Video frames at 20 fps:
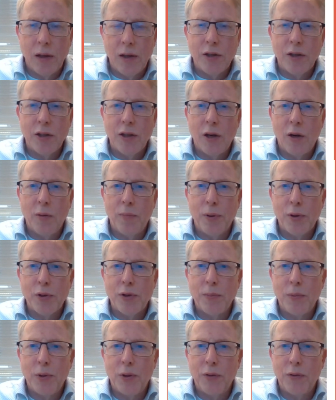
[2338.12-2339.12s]
Is it now
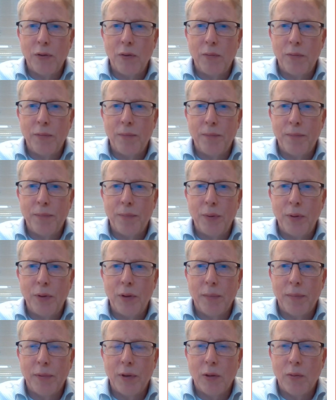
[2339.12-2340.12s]
possible to put
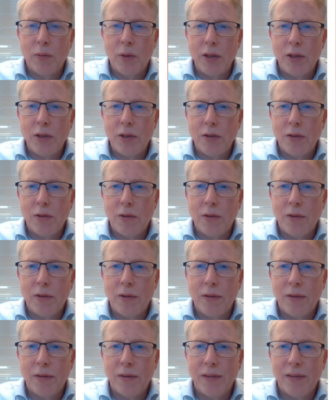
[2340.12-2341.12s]
up the quiz,
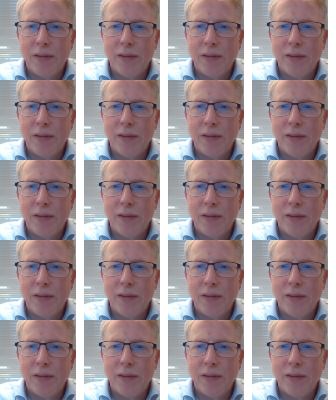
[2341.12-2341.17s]
or?